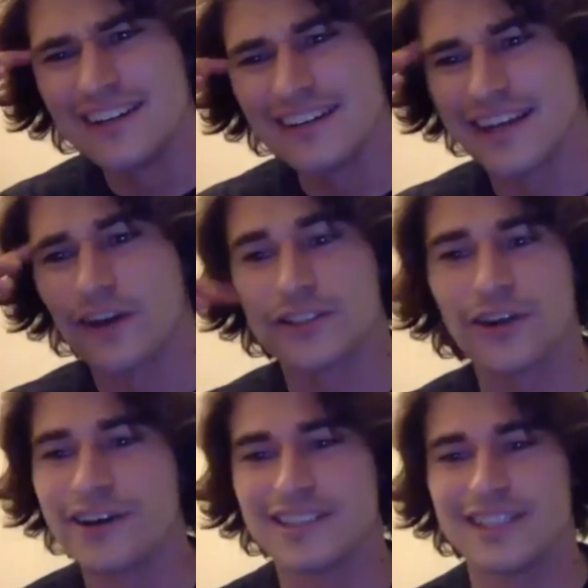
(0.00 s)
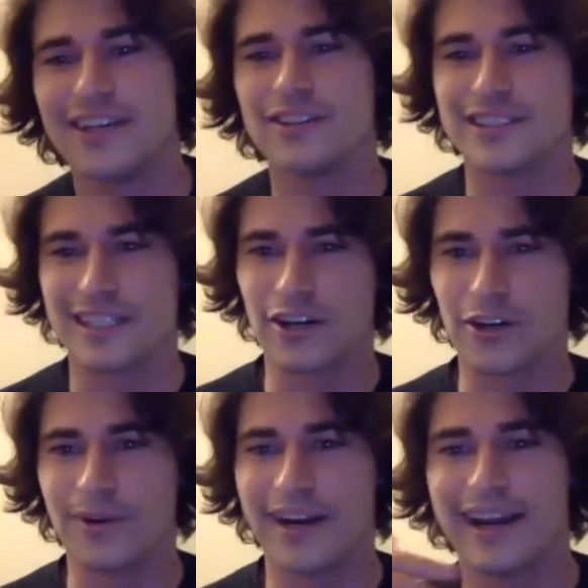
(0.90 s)
like our starting center, is like
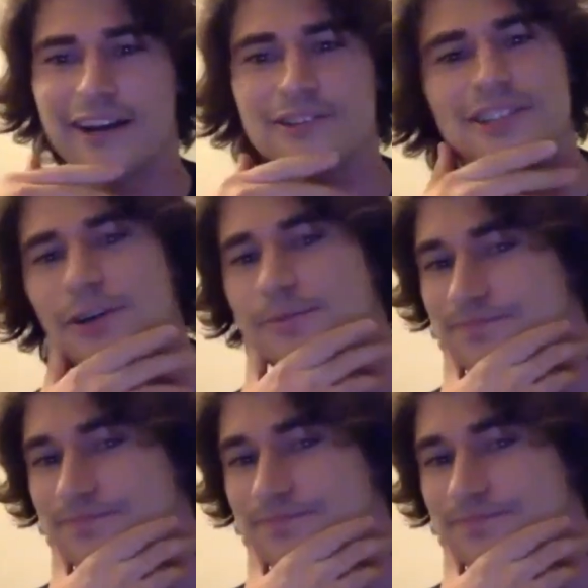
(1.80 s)
hurt right now. So